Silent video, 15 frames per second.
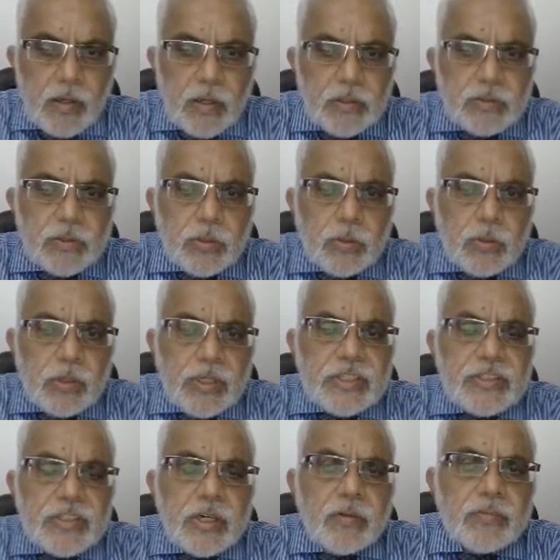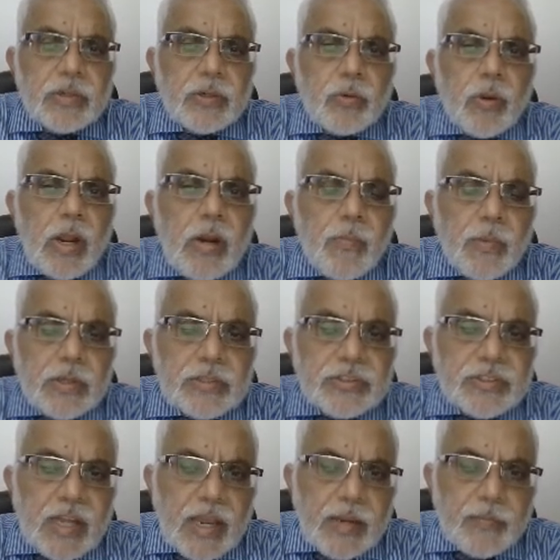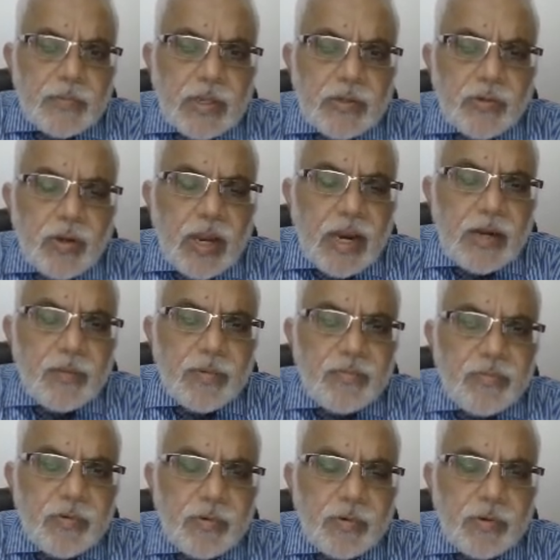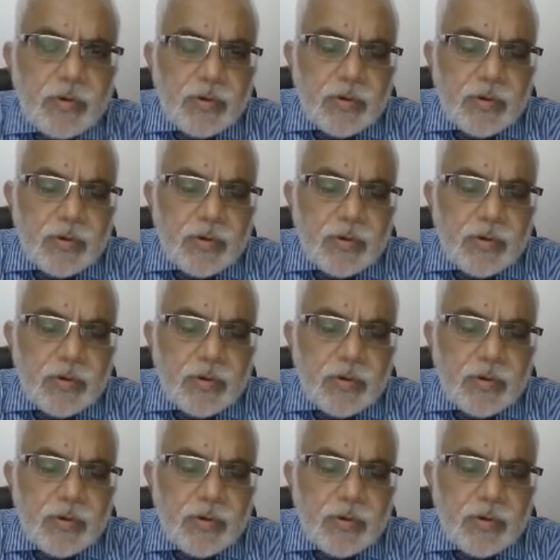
So instead of the 12 months time that you had before